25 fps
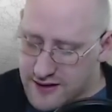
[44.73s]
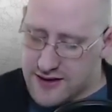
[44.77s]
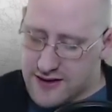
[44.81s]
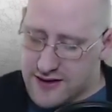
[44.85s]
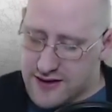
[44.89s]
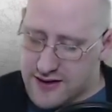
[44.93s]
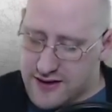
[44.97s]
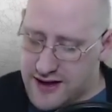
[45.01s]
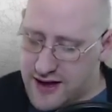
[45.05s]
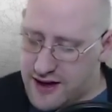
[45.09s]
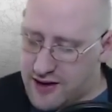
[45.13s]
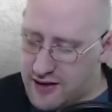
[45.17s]

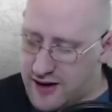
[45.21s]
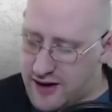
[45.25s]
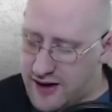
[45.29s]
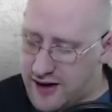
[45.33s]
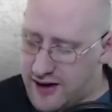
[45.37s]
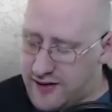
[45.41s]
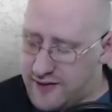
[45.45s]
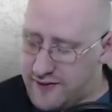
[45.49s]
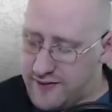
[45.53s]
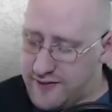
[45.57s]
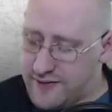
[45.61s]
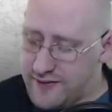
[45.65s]

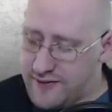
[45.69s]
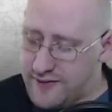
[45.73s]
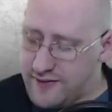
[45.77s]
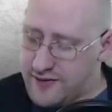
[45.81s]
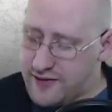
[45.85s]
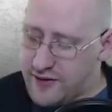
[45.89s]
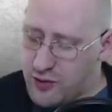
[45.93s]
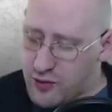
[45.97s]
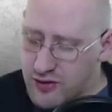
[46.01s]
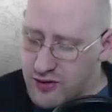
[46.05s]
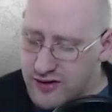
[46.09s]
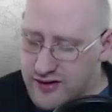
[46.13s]
Now, the
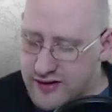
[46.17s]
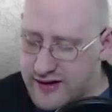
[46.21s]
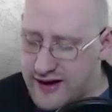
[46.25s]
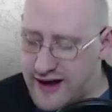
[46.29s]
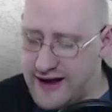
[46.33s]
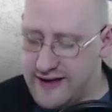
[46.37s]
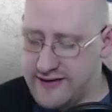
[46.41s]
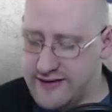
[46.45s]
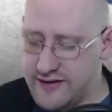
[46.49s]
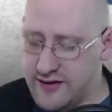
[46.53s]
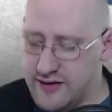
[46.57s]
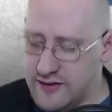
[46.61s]

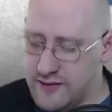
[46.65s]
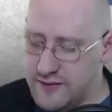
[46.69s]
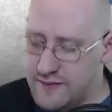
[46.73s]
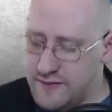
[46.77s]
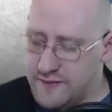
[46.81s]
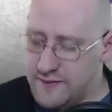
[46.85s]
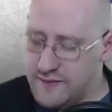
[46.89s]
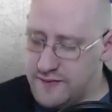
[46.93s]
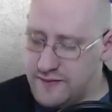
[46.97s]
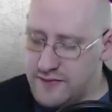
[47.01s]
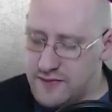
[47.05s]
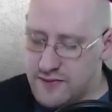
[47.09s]
organizer
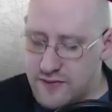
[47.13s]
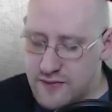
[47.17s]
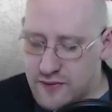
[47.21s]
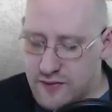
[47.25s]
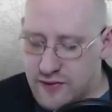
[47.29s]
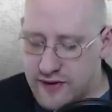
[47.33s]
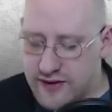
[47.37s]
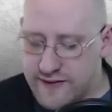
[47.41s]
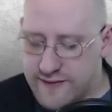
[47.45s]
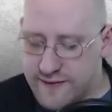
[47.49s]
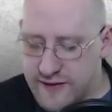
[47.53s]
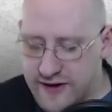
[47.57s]

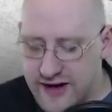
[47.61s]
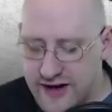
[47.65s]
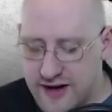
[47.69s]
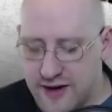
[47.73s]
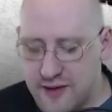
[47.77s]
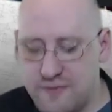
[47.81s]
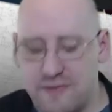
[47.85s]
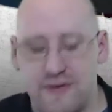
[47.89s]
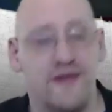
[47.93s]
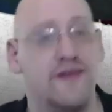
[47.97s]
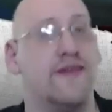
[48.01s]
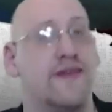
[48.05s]
was Freda
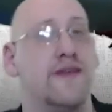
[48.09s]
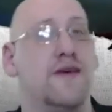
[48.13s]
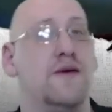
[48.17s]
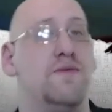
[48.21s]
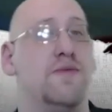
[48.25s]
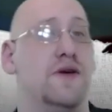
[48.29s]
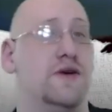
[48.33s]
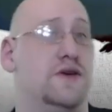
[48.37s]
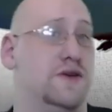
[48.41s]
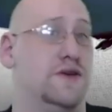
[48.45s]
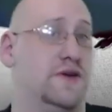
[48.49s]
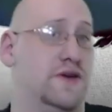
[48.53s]
Mincy
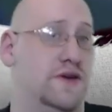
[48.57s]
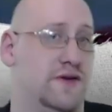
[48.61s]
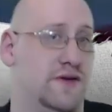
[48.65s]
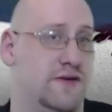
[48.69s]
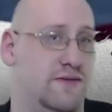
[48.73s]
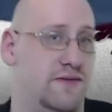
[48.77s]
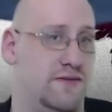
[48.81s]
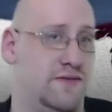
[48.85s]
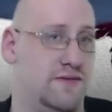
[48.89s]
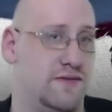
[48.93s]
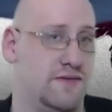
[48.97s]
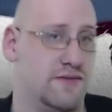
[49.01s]
Burton.
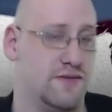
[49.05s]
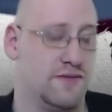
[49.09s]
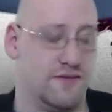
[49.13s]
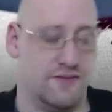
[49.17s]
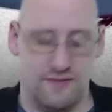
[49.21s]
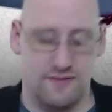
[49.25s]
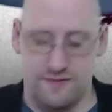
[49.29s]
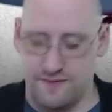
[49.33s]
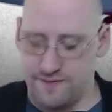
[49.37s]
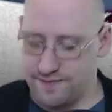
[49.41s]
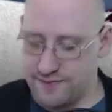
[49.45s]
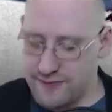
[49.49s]

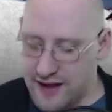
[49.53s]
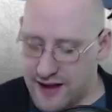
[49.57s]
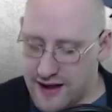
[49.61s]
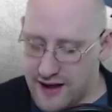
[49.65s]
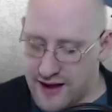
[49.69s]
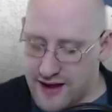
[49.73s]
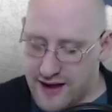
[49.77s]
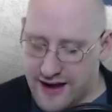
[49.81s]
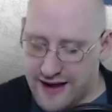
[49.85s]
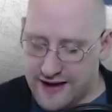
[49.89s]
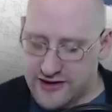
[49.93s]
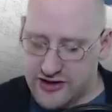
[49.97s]

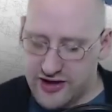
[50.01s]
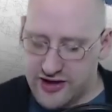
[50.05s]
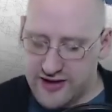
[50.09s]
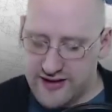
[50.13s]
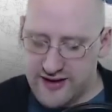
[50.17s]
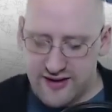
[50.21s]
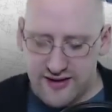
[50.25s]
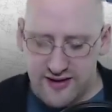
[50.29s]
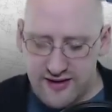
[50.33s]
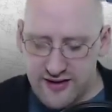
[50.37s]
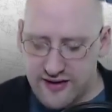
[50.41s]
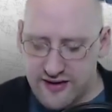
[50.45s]
And she said,
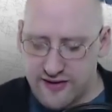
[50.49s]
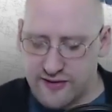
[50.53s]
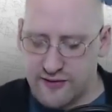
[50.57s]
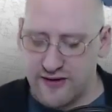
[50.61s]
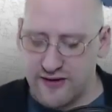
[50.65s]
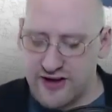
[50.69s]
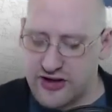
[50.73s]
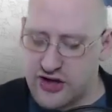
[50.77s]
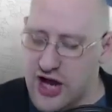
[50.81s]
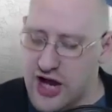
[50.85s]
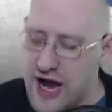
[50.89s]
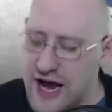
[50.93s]
this is really
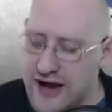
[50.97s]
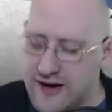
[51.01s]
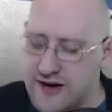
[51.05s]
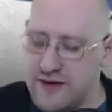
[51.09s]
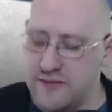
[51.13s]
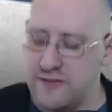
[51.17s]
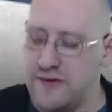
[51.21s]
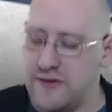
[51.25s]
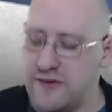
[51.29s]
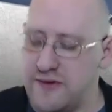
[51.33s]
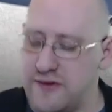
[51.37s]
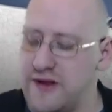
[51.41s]
shocking to
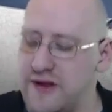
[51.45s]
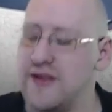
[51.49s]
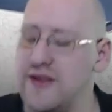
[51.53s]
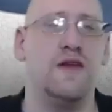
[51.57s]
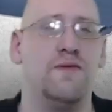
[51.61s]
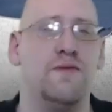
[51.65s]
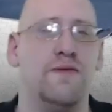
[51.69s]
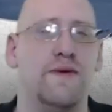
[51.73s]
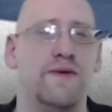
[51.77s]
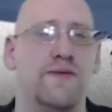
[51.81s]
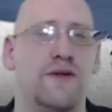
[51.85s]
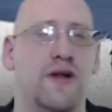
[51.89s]
me that these
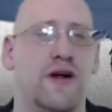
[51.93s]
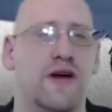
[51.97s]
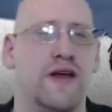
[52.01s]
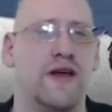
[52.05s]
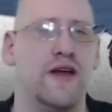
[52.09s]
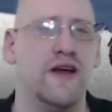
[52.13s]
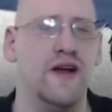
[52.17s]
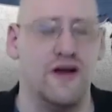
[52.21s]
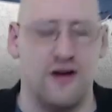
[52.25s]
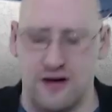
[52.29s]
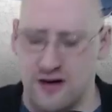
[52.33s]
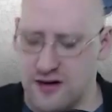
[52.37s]
people aren't
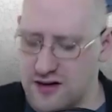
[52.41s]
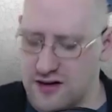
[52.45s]
here.